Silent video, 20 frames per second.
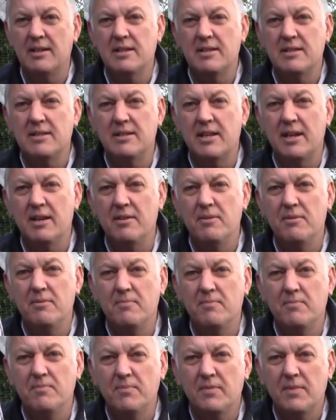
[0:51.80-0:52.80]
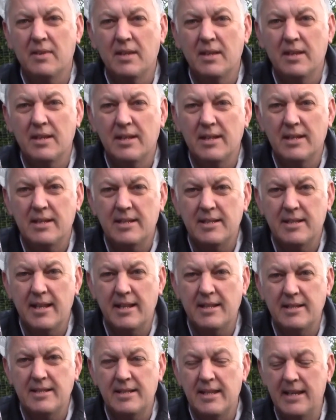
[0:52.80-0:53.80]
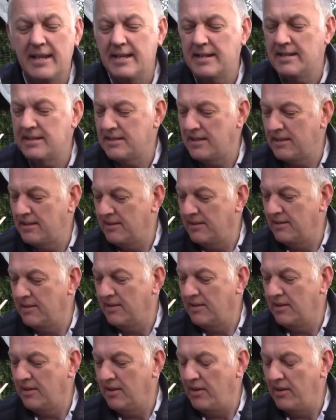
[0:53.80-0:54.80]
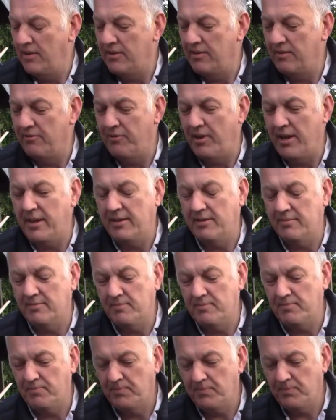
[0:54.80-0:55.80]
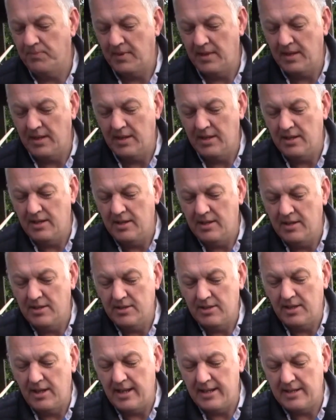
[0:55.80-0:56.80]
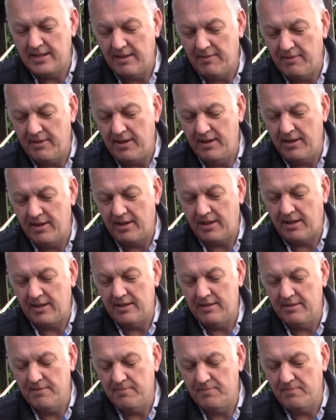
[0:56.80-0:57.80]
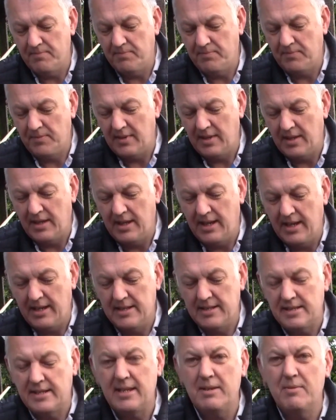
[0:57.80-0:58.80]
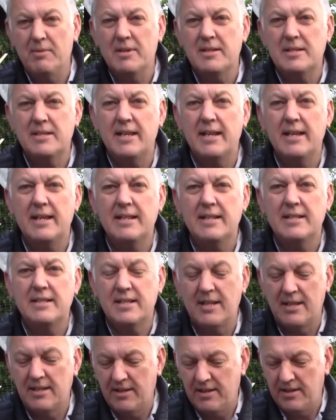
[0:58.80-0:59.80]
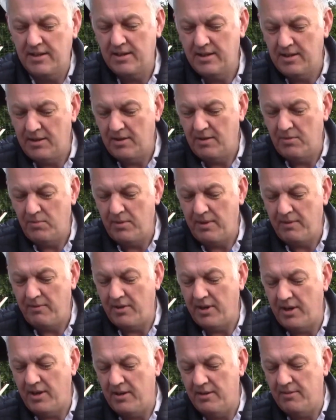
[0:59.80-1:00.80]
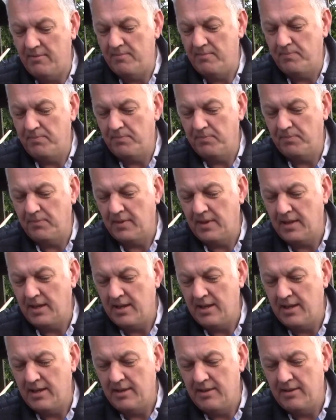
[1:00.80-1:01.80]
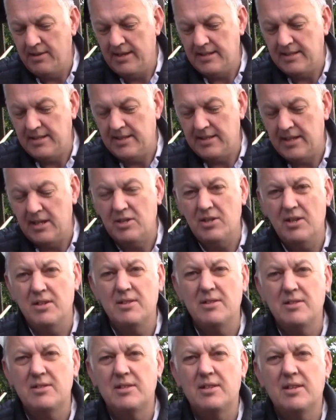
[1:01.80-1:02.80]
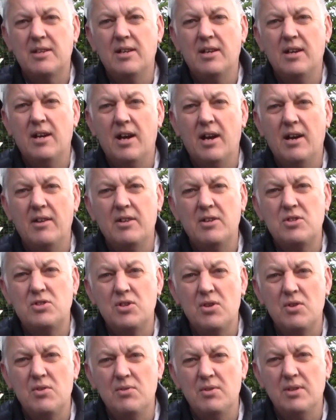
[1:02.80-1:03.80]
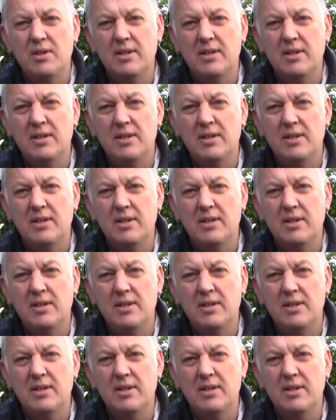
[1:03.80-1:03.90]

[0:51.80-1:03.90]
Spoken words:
So 10 seeds on the front. So let's have a look and see what seeds we've got. These additions are the June